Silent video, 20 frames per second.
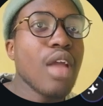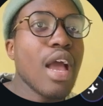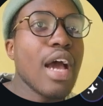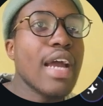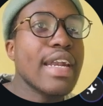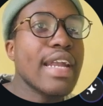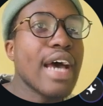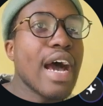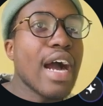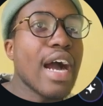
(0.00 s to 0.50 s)

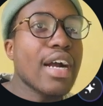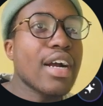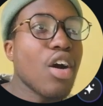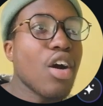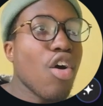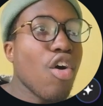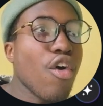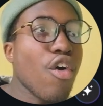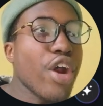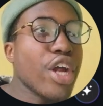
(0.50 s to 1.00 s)
A
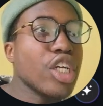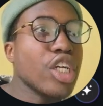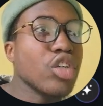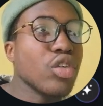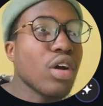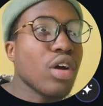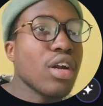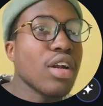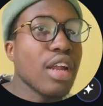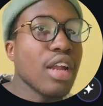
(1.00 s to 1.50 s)
dark orange
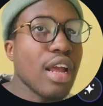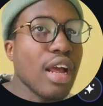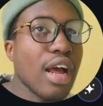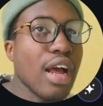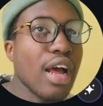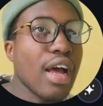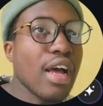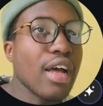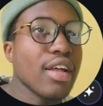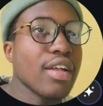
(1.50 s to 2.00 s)
one,
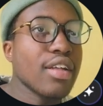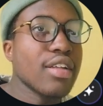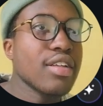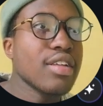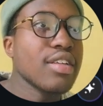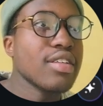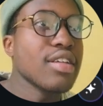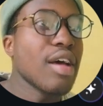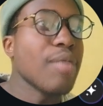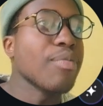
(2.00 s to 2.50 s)
yeah,
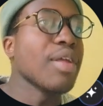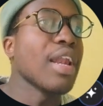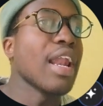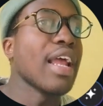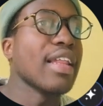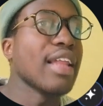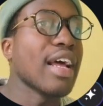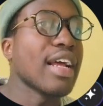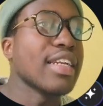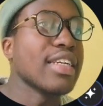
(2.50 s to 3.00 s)
something
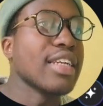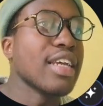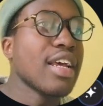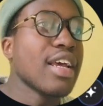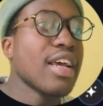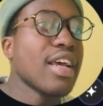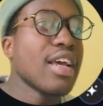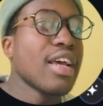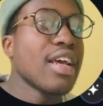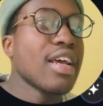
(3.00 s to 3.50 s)
like that.
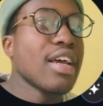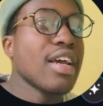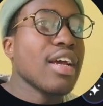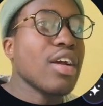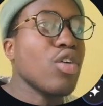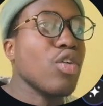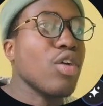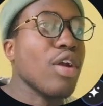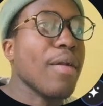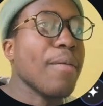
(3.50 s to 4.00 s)

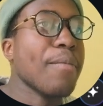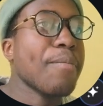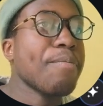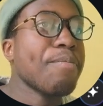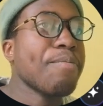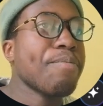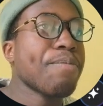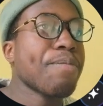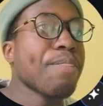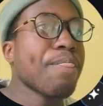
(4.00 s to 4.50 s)
Good.
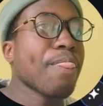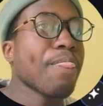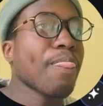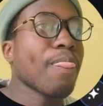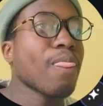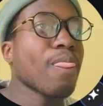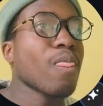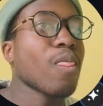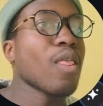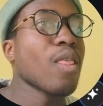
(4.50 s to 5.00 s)

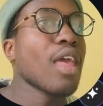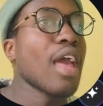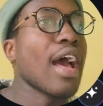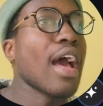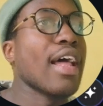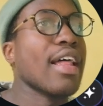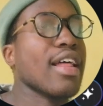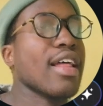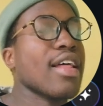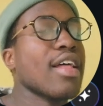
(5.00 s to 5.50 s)

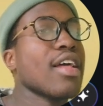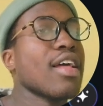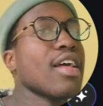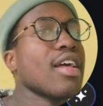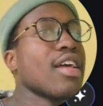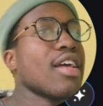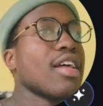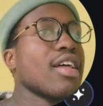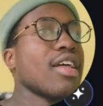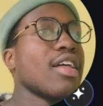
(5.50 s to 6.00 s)
Yeah.
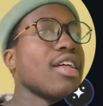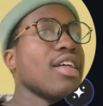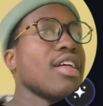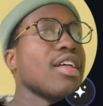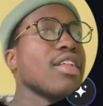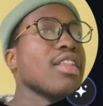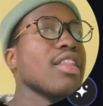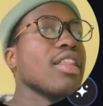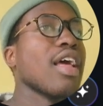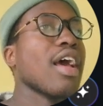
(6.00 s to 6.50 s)

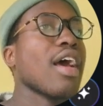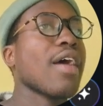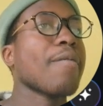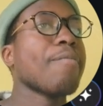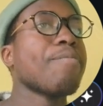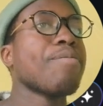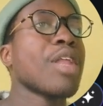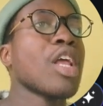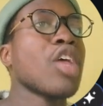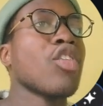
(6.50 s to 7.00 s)

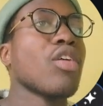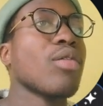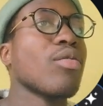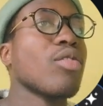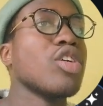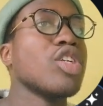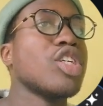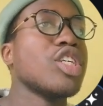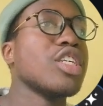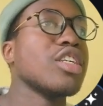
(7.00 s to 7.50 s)
There. So I'm
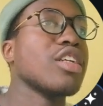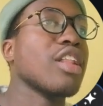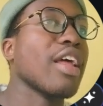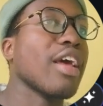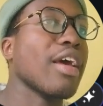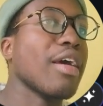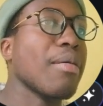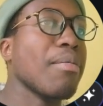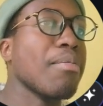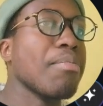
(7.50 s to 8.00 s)
going to change
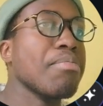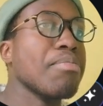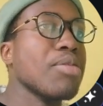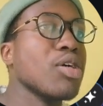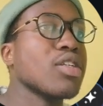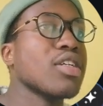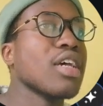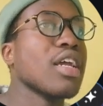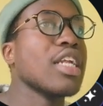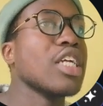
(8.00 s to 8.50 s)
the
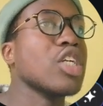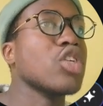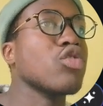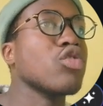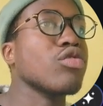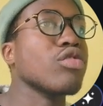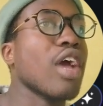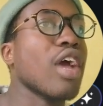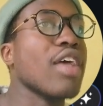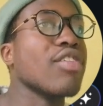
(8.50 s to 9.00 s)
Bosel
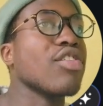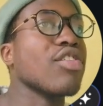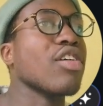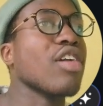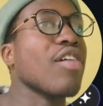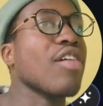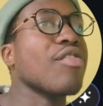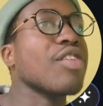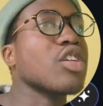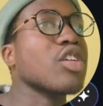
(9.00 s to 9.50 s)
into Easy
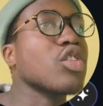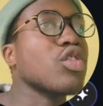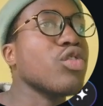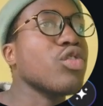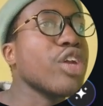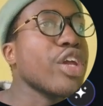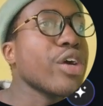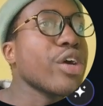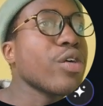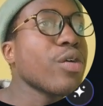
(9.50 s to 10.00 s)
Graphics
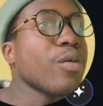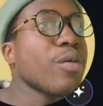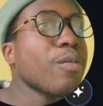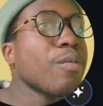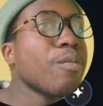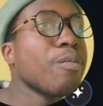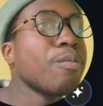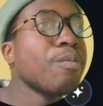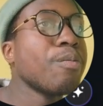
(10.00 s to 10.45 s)
Studio.